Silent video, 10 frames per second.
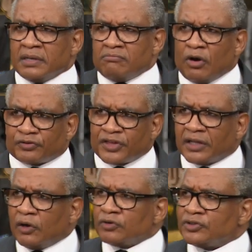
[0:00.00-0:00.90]
Most
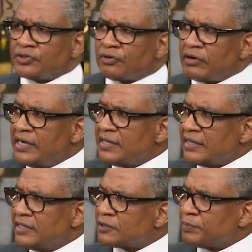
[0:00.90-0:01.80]
theologians agree
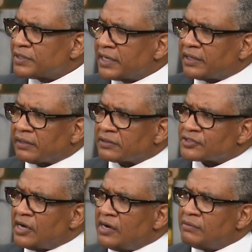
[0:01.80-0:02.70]
that this particular
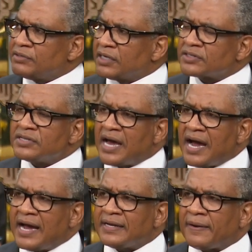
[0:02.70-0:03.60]
psalm does
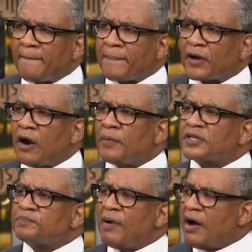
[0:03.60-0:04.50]
not
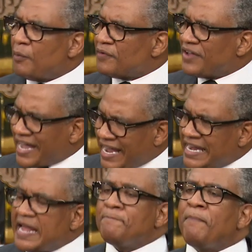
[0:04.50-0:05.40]
correspond with
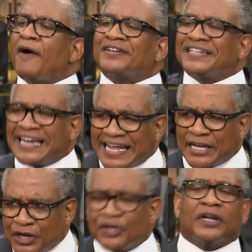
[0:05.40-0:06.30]
any
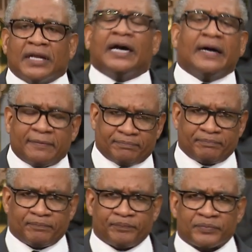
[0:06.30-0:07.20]
particular
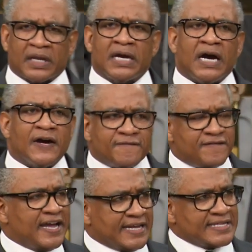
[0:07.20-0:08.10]

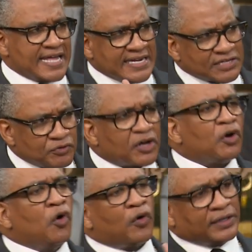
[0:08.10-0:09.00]
event that is
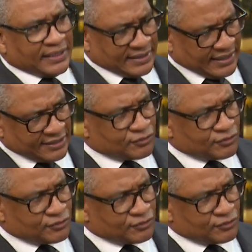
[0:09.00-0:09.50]
recorded in